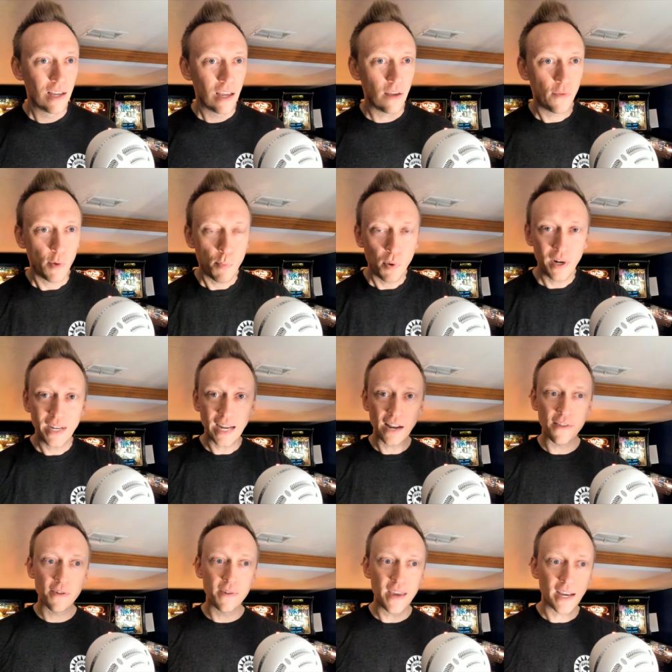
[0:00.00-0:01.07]
If you're putting on
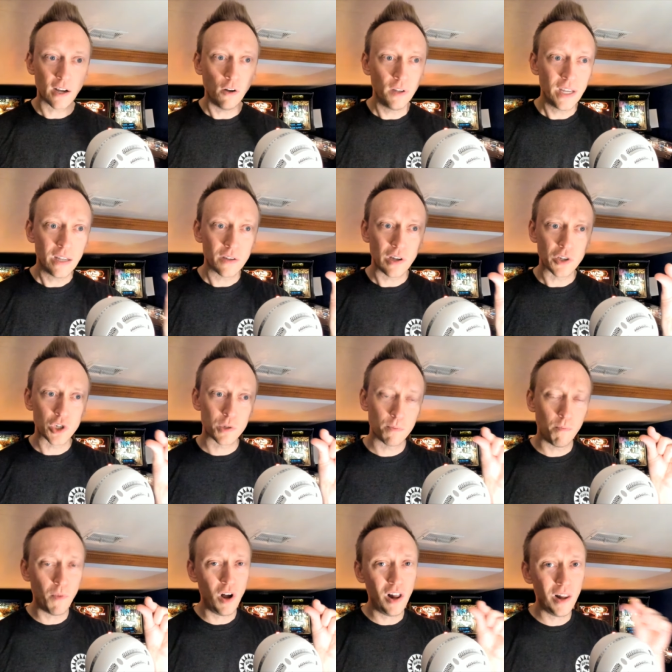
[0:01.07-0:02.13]
thick, only a
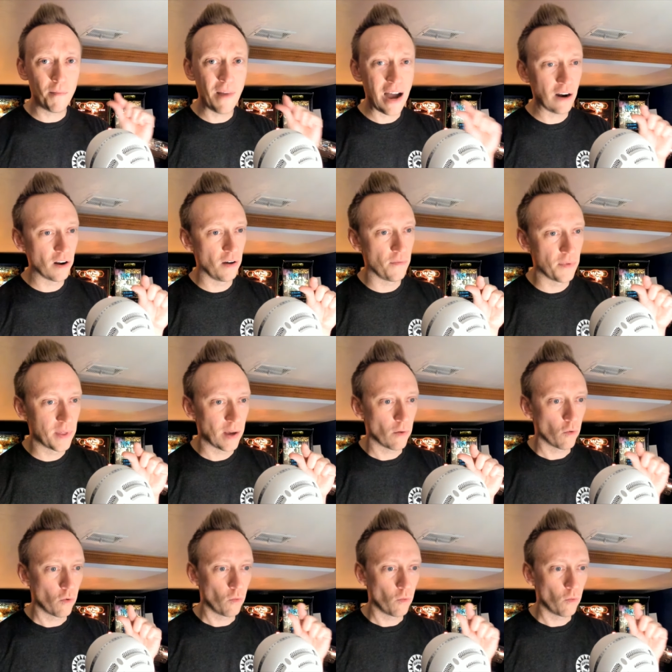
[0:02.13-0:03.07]
small amount of the